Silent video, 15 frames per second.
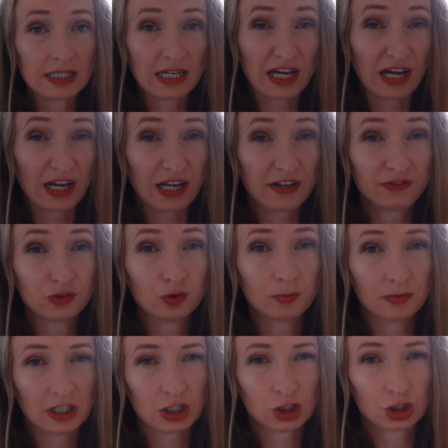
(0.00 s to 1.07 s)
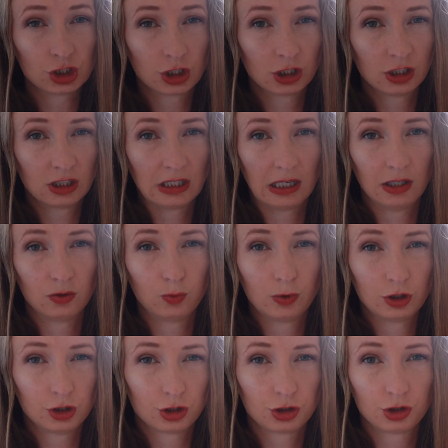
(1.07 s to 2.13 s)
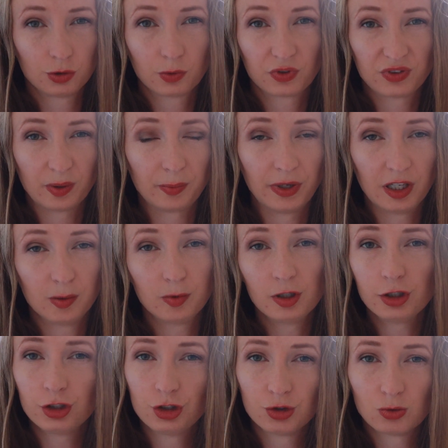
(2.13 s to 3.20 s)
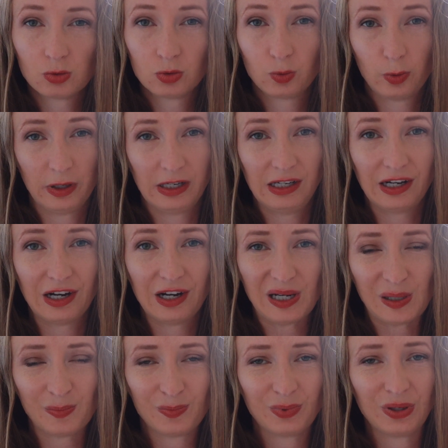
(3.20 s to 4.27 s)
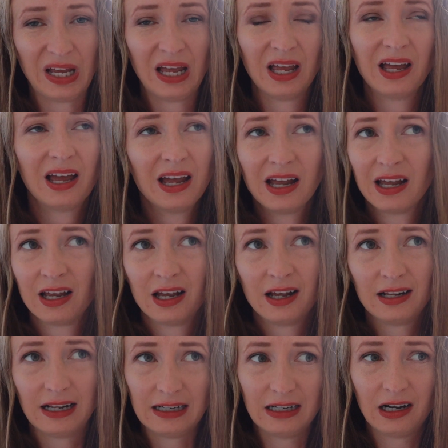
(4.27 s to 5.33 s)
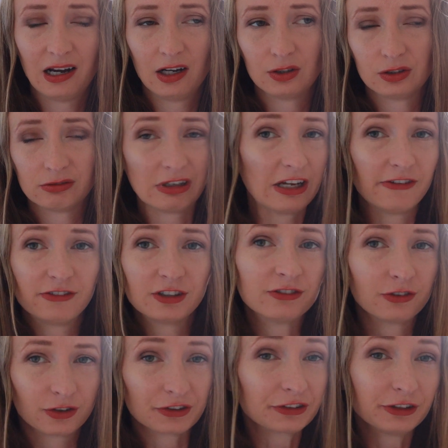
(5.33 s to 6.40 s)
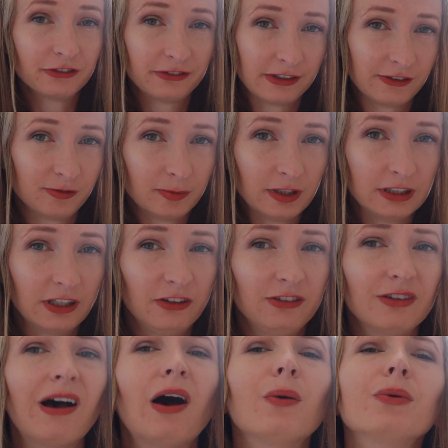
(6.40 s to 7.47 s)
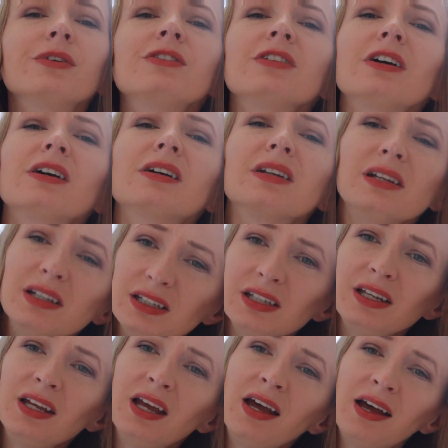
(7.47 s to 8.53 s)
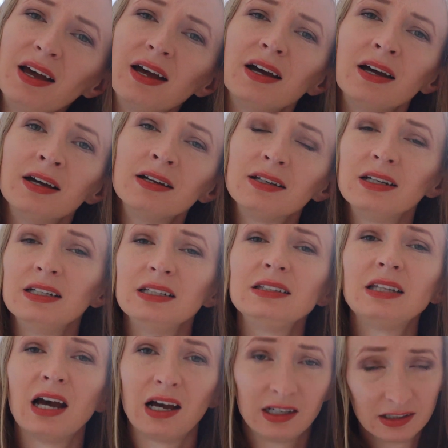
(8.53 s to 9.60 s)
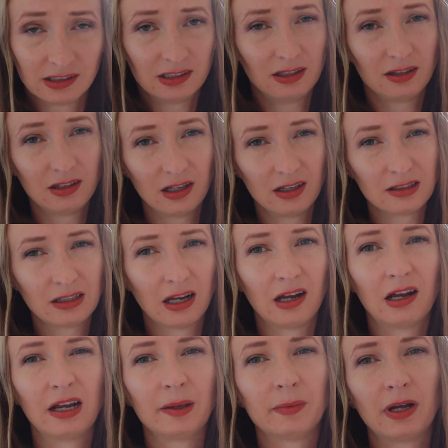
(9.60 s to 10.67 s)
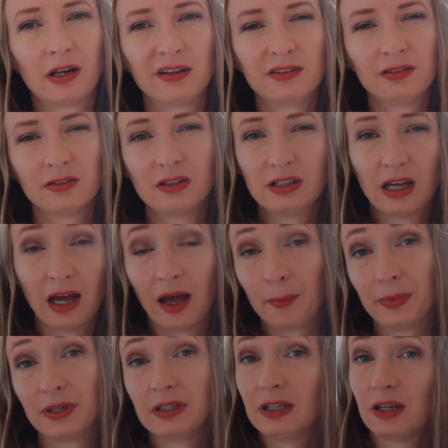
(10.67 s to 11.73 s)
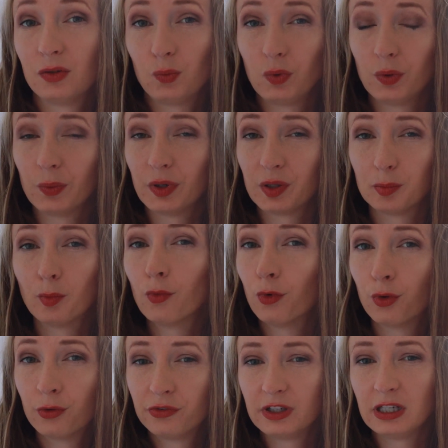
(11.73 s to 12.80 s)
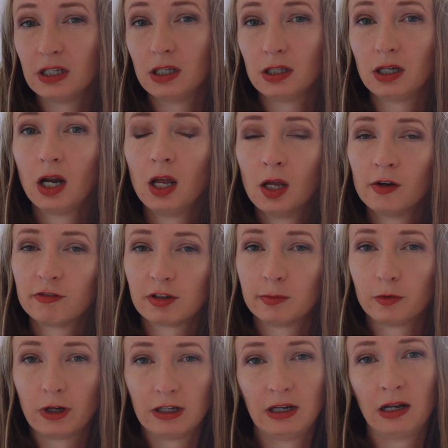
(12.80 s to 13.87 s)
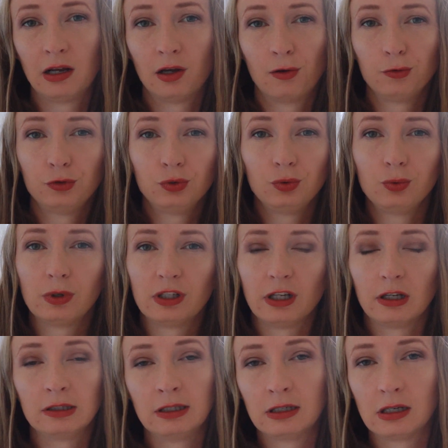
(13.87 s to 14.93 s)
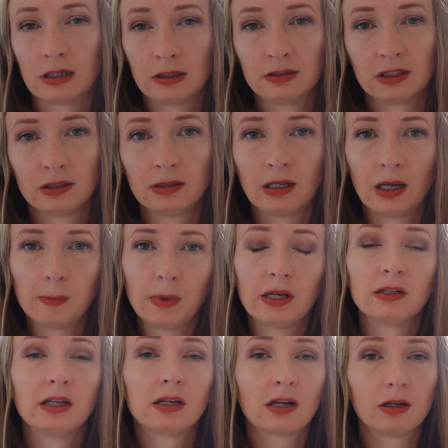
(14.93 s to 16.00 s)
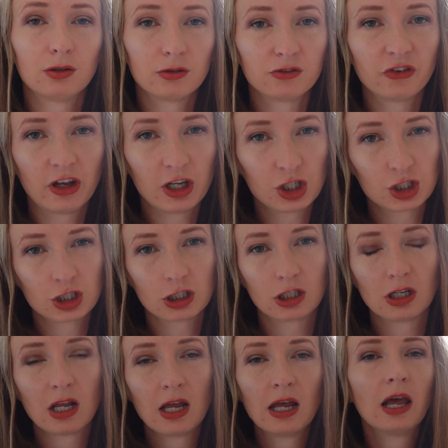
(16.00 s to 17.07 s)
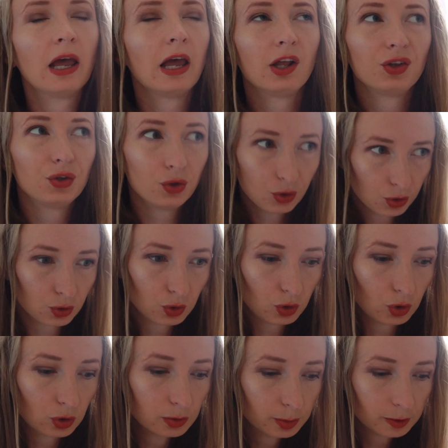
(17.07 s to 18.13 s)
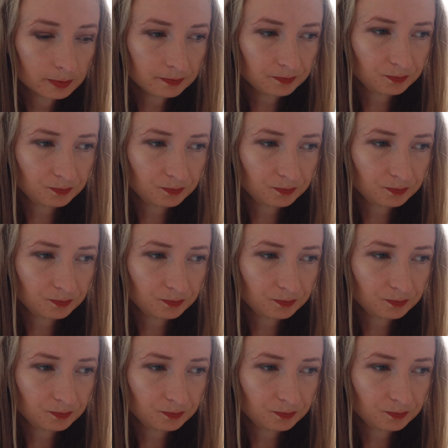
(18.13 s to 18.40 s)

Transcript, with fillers: Yeah, I have to mention that when she was a baby, she would wake up like, I don't know, every 45 minutes. So I was really tired at that time. Also, it happened that we were moving from one house to another around that time, and the renovation and YouTube.